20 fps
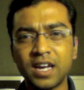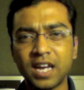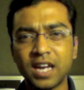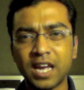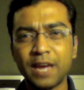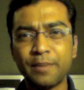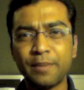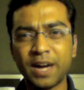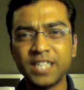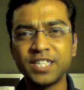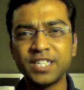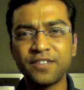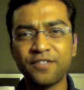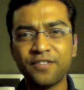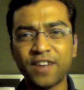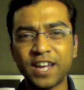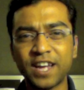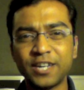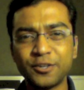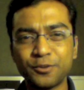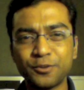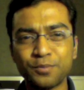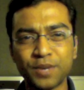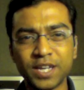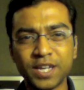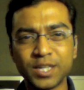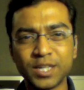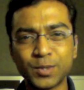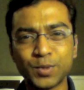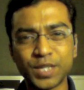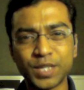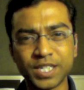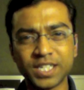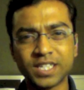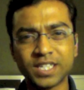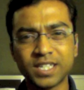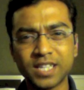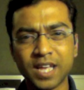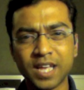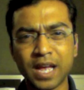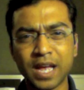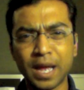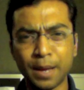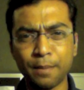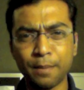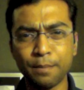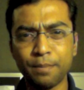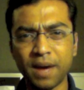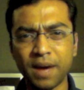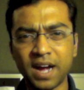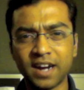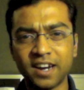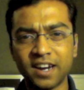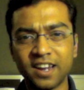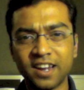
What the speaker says: Imagine flying to a place which is bad.